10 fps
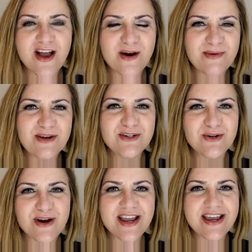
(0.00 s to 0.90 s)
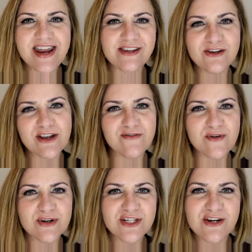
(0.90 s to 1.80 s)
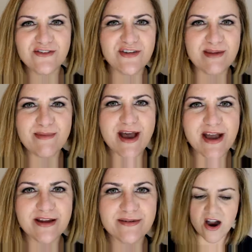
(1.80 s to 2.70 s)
Hope you enjoy it and looking forward to your feedback.